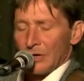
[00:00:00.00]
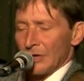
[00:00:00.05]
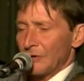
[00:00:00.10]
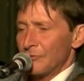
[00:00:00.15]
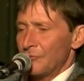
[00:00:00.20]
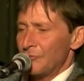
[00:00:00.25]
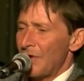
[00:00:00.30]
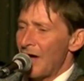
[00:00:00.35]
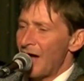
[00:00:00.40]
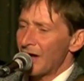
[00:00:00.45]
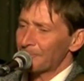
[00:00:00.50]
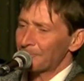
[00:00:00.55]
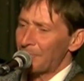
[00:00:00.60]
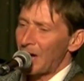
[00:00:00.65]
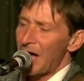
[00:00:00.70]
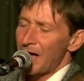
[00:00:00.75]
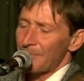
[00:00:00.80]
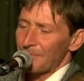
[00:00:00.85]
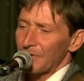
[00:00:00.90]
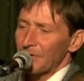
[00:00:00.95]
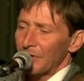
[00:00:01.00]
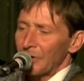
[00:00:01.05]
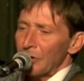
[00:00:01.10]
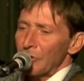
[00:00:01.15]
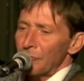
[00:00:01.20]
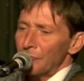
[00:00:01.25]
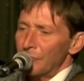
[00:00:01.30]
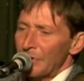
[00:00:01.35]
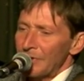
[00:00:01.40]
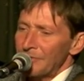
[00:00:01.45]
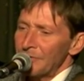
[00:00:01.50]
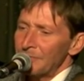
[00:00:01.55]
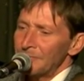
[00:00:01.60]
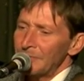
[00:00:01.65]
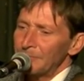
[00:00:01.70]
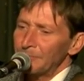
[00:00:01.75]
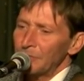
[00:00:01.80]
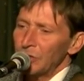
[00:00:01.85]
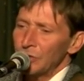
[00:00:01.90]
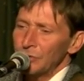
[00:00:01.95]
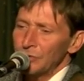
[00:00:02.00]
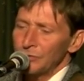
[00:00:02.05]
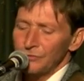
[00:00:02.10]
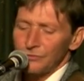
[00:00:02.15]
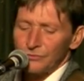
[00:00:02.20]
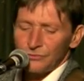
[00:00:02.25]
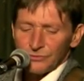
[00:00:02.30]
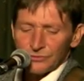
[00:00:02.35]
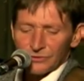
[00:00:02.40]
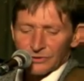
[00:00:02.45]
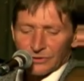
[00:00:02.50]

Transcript: Rock, bop, rhythm and blues.